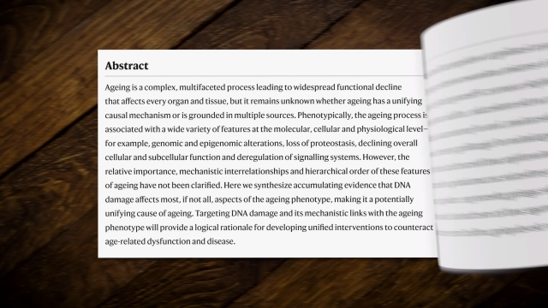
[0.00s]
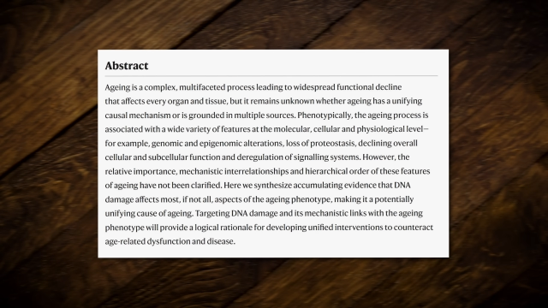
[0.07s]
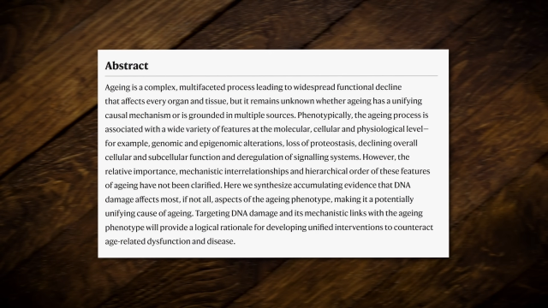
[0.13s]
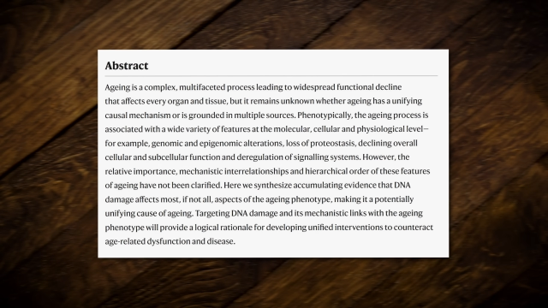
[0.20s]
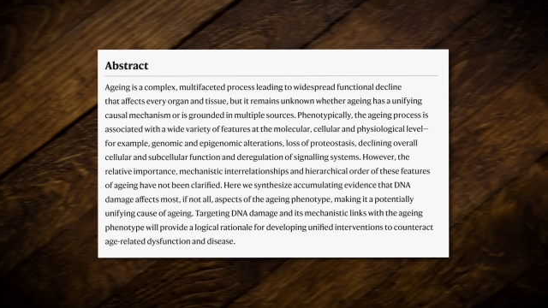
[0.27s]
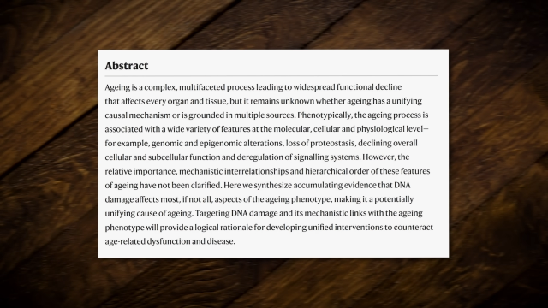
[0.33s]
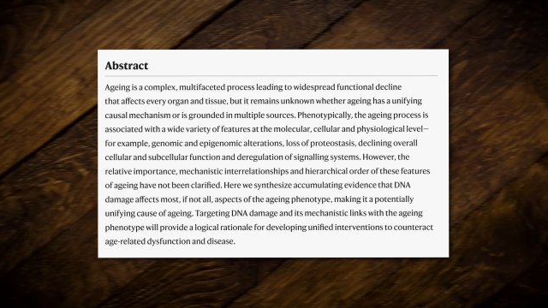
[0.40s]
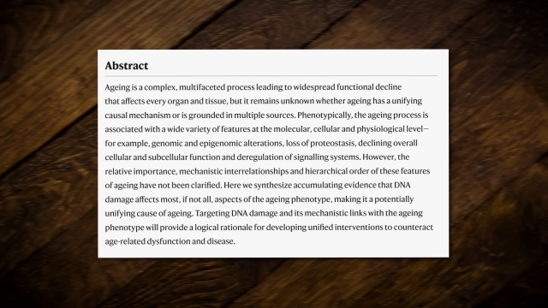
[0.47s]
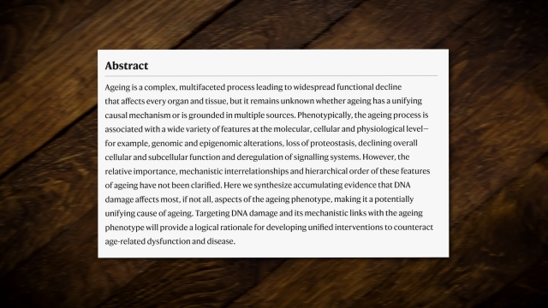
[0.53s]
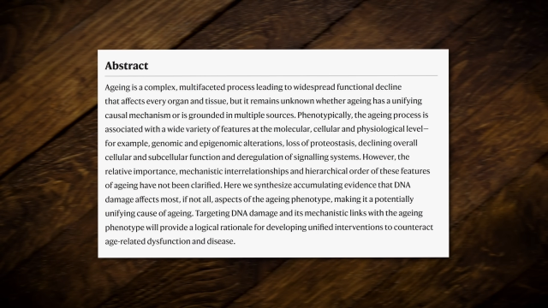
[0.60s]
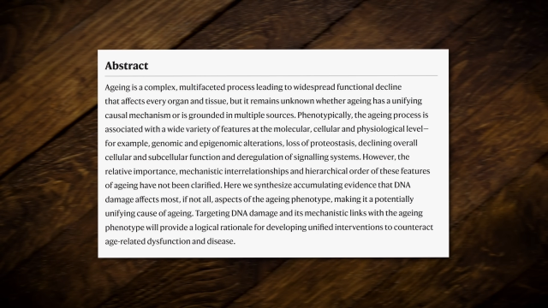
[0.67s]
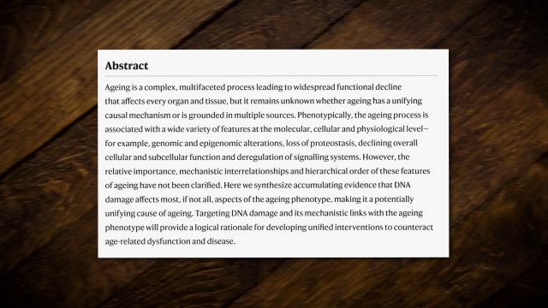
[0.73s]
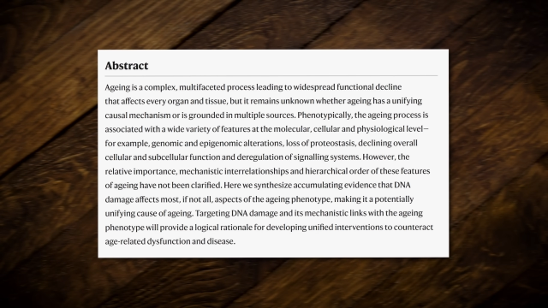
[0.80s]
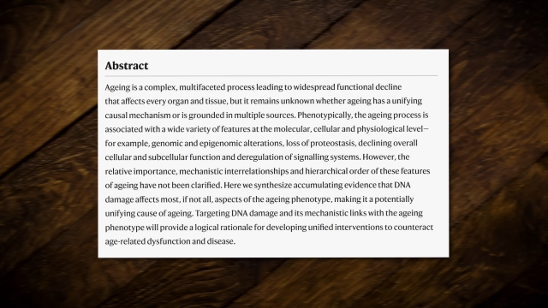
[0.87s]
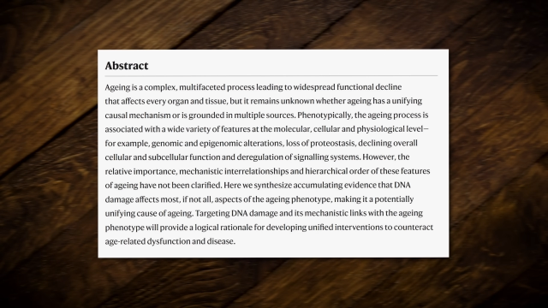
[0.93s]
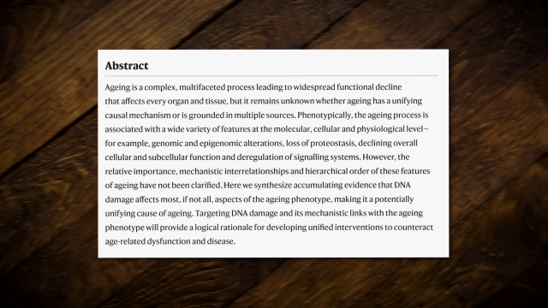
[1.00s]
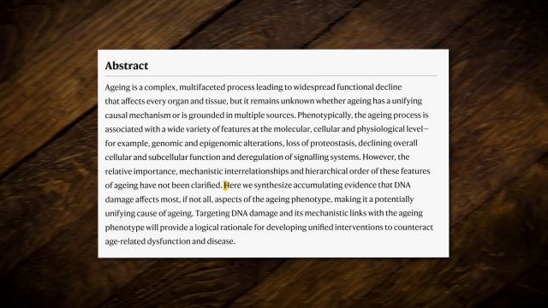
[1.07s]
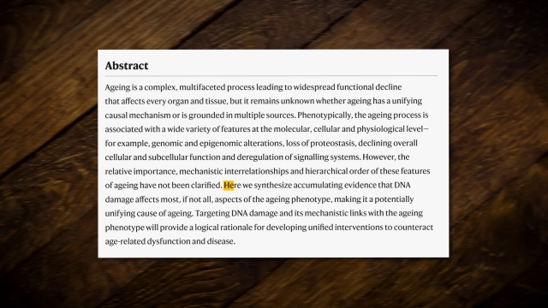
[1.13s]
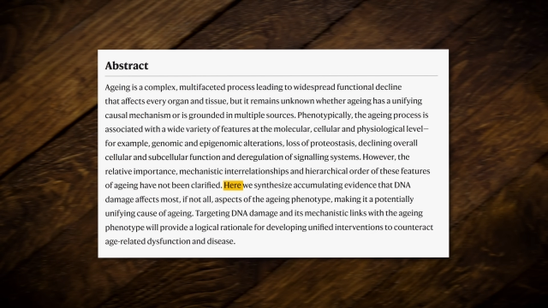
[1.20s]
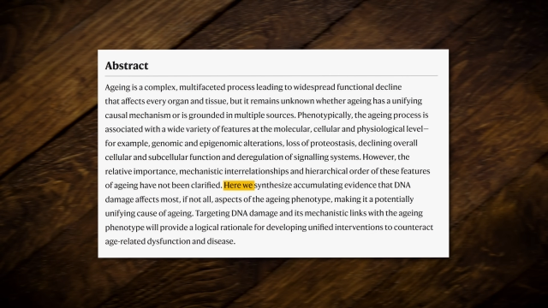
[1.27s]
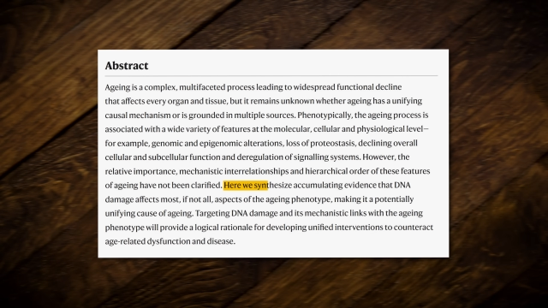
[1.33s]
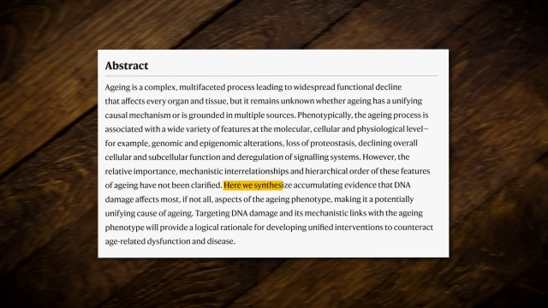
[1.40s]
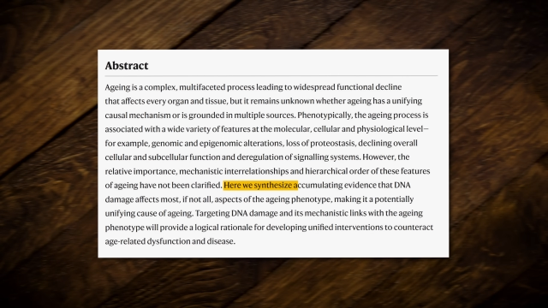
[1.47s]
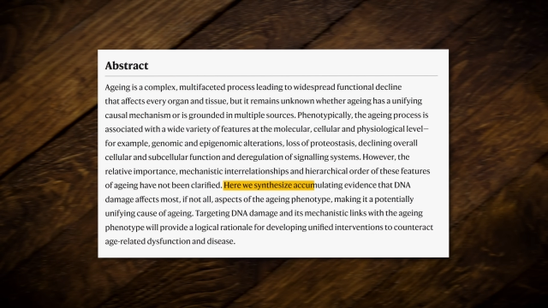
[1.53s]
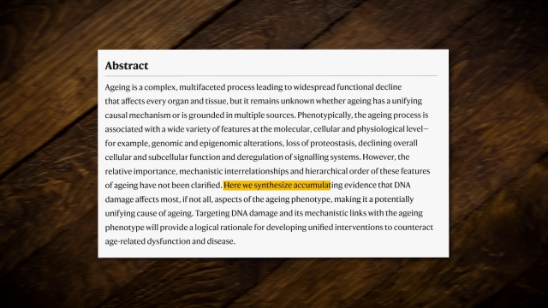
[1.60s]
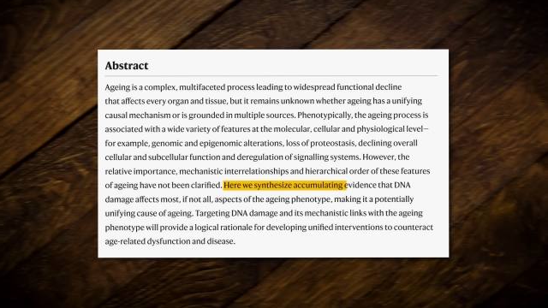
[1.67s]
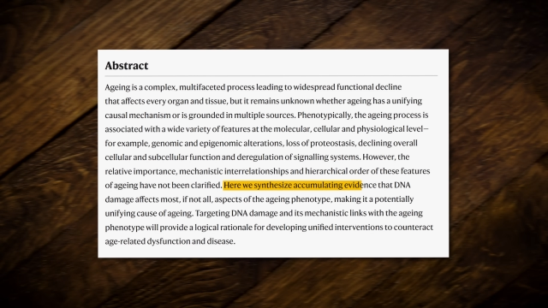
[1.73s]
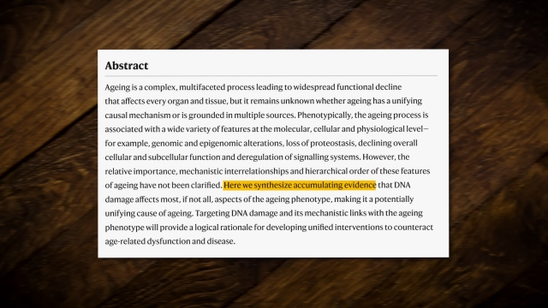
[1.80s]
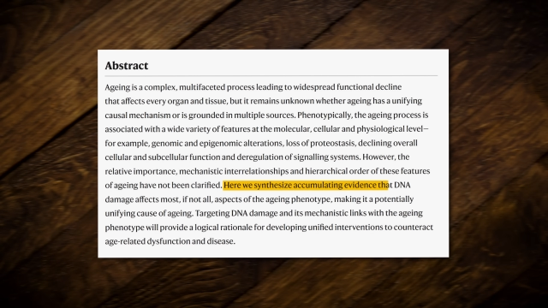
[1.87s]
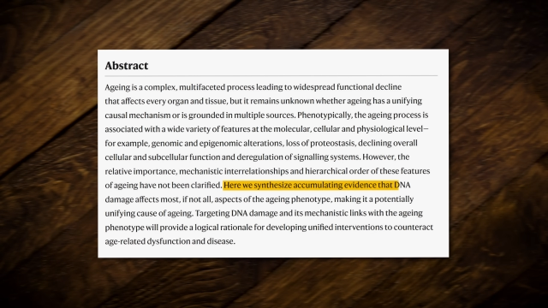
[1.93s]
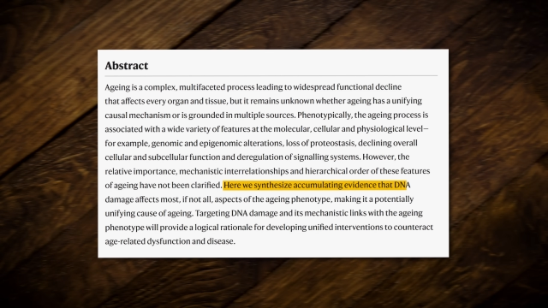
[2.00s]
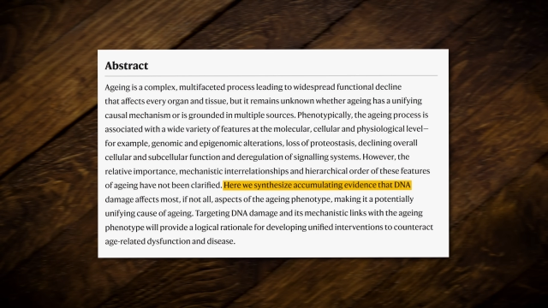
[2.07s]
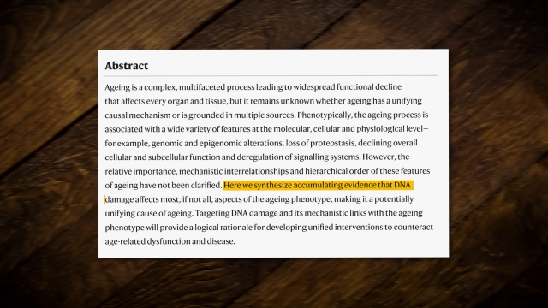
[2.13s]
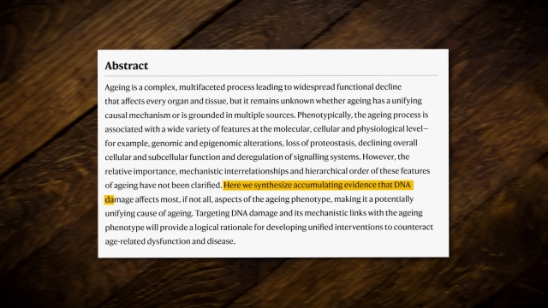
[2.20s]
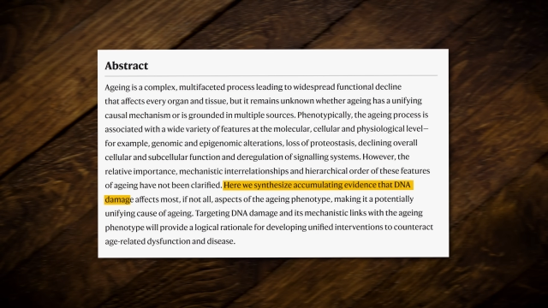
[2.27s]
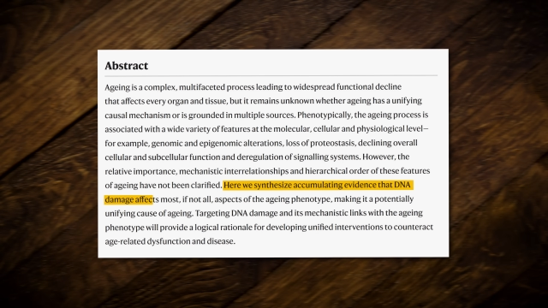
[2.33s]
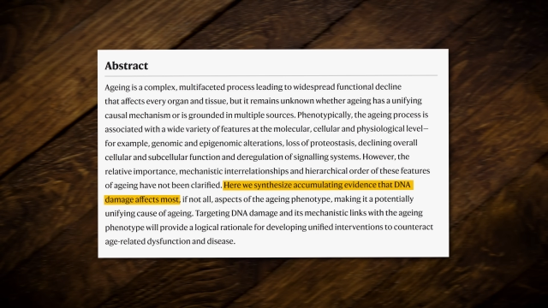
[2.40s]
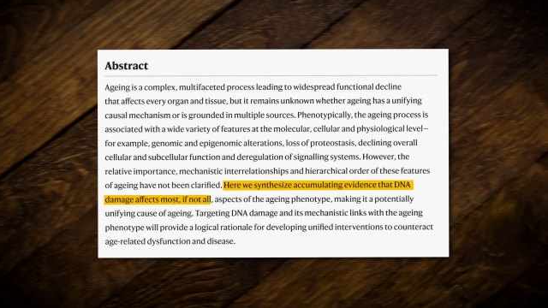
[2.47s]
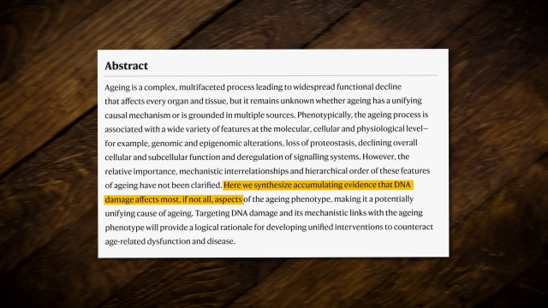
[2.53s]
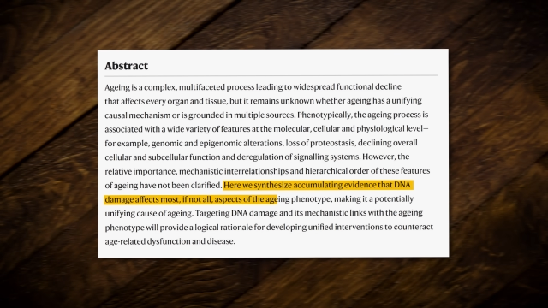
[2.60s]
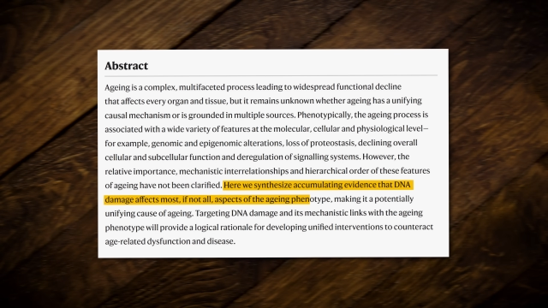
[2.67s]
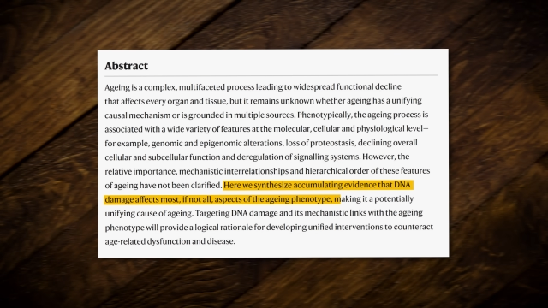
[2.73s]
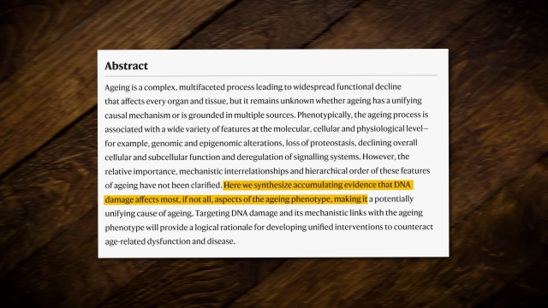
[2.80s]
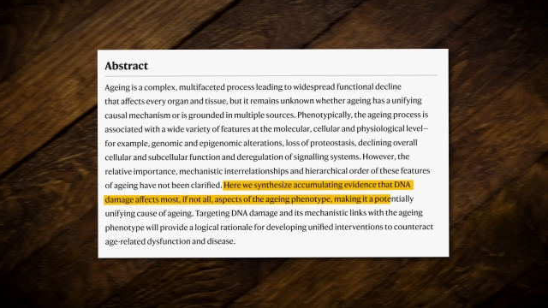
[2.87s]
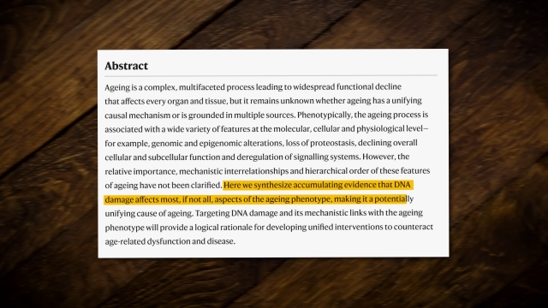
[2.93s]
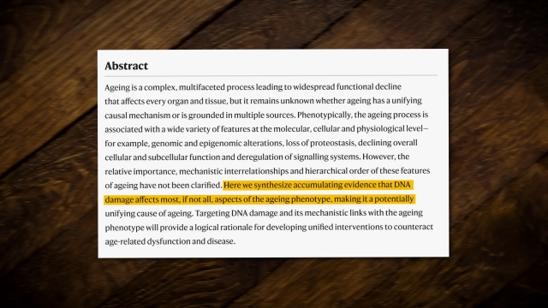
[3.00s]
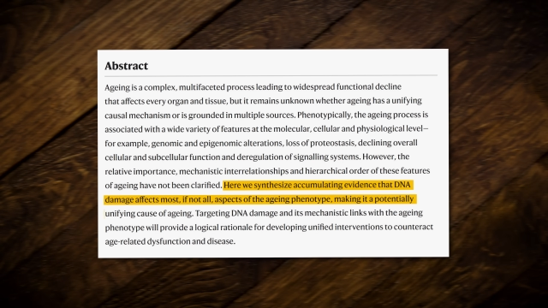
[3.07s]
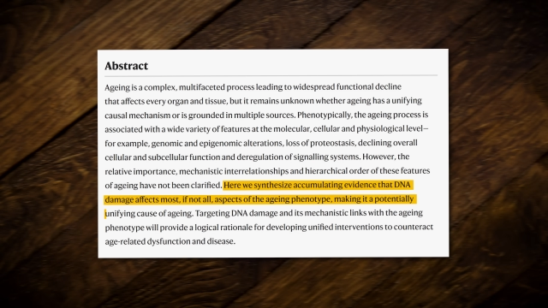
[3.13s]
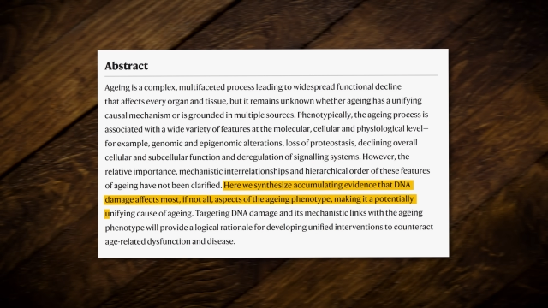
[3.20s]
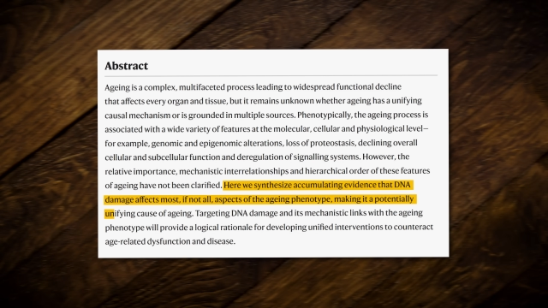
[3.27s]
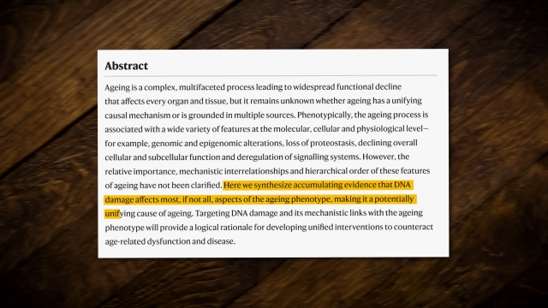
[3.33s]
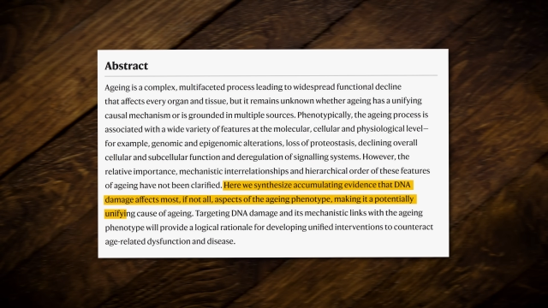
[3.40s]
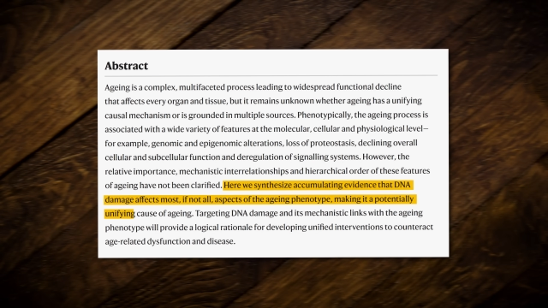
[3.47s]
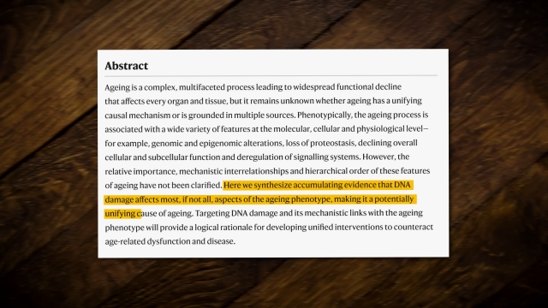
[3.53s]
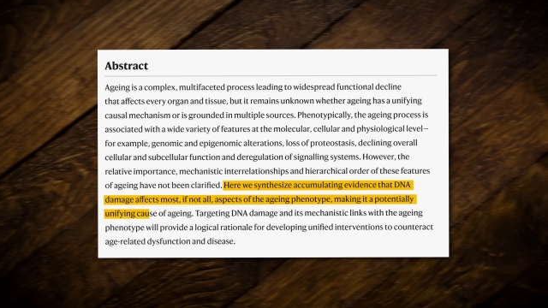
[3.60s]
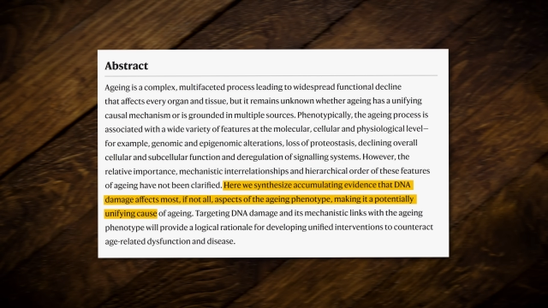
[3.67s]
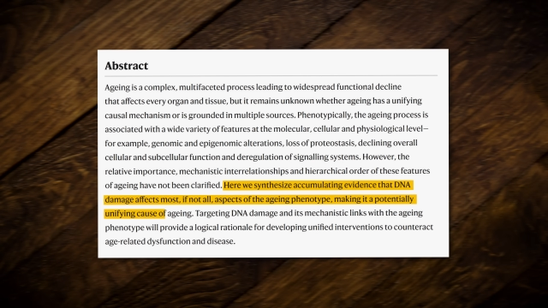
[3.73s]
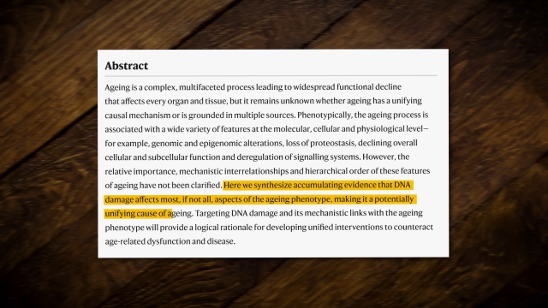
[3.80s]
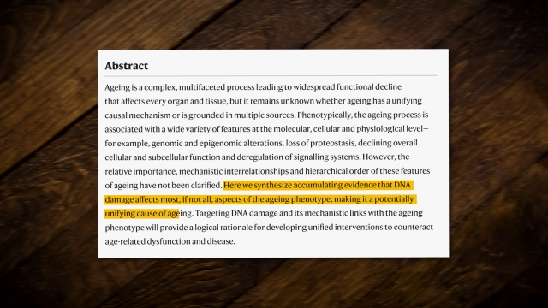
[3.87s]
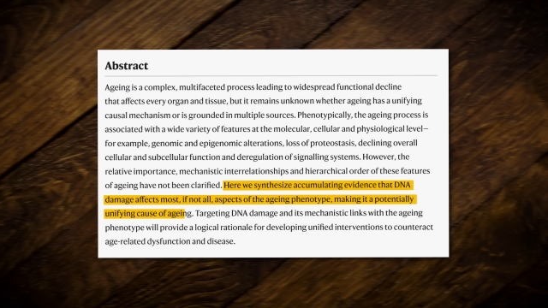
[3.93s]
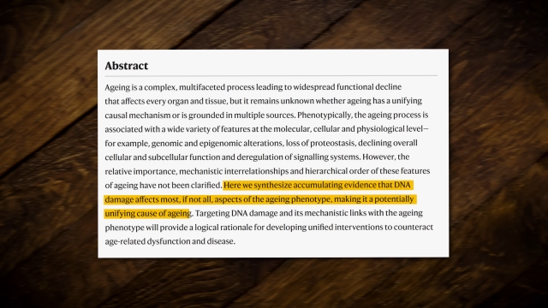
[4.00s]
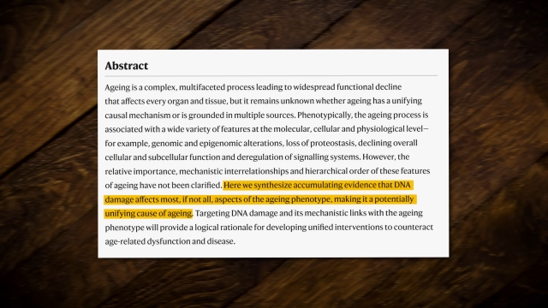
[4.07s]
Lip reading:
[unreadable: no face in view]